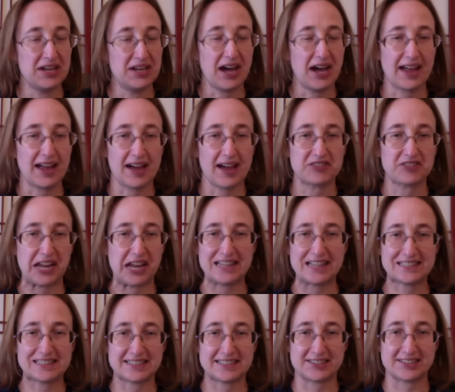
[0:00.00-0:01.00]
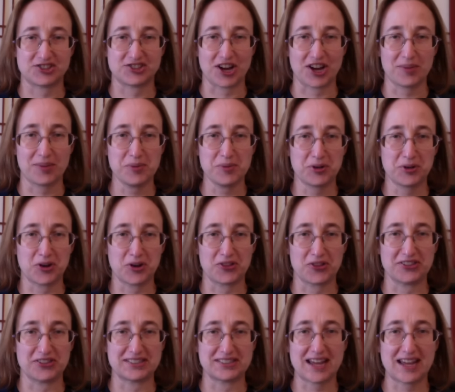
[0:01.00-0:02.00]
I have an Etsy shop called
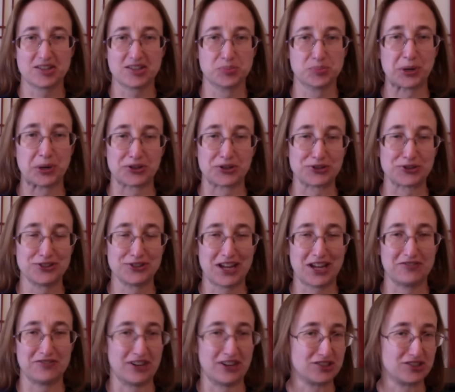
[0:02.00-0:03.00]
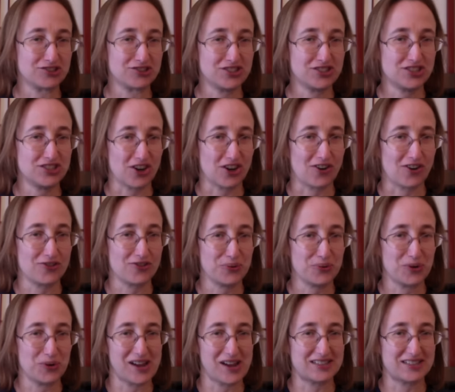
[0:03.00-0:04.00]
The Stash Buckler Adventures in Yarn,
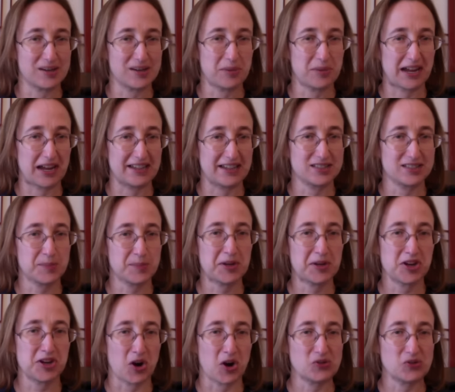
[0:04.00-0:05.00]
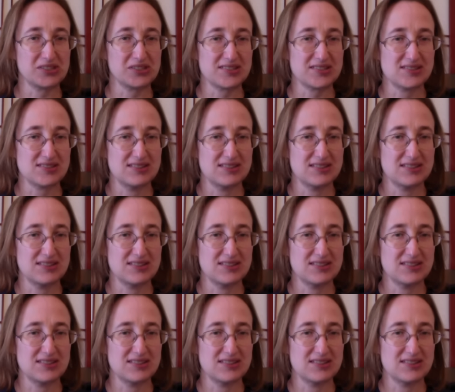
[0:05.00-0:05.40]
where I sell my hand-spun yarns.